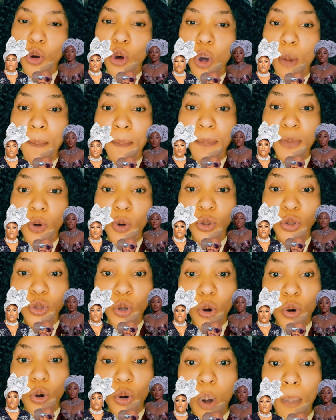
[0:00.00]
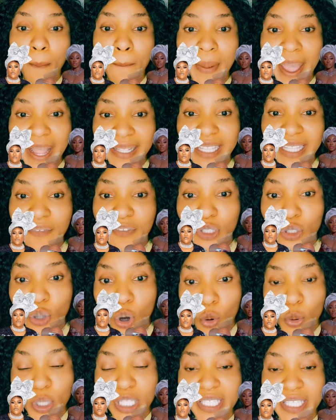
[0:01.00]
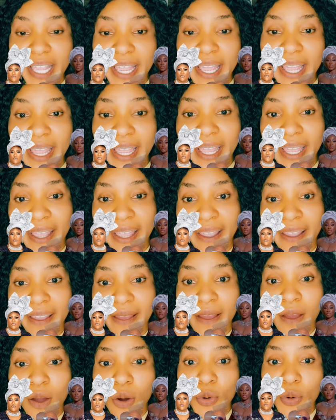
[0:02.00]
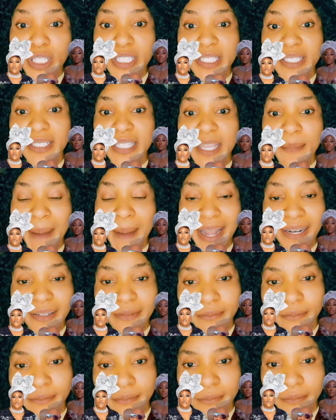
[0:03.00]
compare Davido with the man.